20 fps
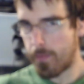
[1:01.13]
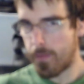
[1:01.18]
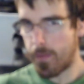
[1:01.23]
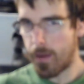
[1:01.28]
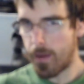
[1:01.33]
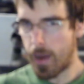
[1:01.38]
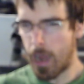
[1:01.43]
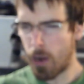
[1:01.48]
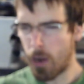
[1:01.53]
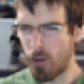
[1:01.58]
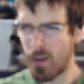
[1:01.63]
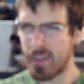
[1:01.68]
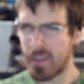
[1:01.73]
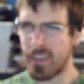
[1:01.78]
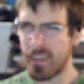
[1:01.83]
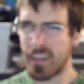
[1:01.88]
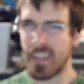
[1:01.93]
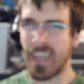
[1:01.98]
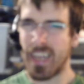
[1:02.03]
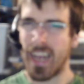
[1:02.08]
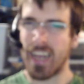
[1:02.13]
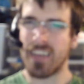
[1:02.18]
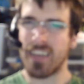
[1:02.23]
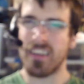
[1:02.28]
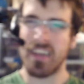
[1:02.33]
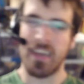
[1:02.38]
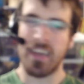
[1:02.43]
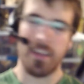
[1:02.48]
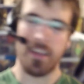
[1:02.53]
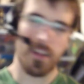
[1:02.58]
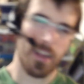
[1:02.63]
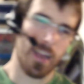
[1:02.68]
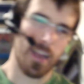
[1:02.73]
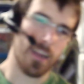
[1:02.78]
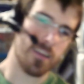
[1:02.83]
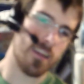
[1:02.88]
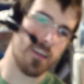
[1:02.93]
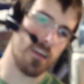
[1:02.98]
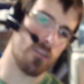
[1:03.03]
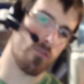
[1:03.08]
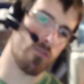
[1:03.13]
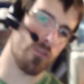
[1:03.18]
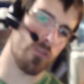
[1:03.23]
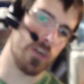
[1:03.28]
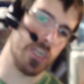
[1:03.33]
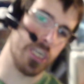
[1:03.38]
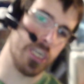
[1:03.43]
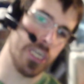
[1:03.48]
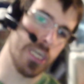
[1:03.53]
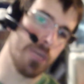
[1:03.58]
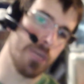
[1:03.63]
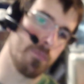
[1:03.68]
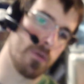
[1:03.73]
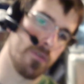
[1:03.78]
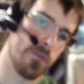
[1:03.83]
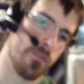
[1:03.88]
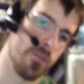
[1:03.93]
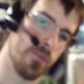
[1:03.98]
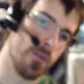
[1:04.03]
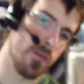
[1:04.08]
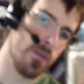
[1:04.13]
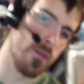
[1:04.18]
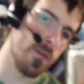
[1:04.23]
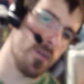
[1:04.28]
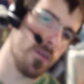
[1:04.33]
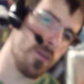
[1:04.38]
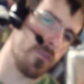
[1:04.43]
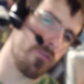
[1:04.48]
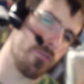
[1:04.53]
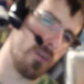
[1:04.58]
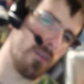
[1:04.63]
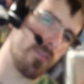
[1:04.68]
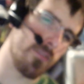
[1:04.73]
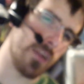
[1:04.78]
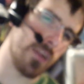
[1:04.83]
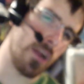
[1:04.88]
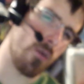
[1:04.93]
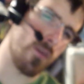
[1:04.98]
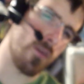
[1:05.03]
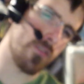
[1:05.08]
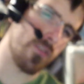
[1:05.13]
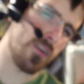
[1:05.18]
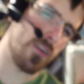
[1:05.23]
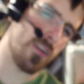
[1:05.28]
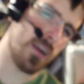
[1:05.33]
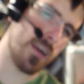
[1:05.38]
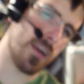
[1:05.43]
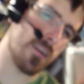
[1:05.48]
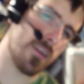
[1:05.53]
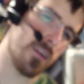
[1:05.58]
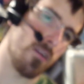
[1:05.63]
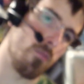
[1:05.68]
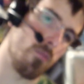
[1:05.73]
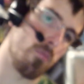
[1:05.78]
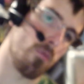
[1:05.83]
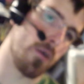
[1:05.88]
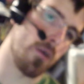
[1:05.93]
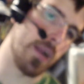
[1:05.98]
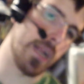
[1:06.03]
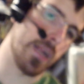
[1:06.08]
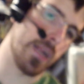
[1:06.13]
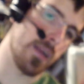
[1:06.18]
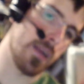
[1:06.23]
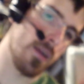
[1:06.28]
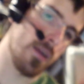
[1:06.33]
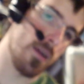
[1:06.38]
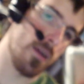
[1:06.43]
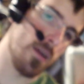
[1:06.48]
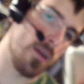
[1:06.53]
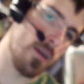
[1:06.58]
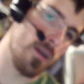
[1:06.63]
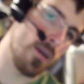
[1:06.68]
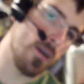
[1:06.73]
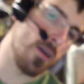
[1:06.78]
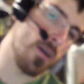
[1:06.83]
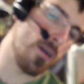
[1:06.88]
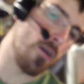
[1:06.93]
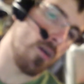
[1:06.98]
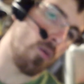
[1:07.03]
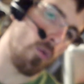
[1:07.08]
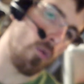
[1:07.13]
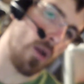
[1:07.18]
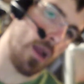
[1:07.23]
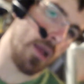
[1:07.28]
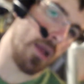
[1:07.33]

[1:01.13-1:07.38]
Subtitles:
I don't like the kickstand. The kickstand's really cheap and flimsy. It always feels like it's gonna break when I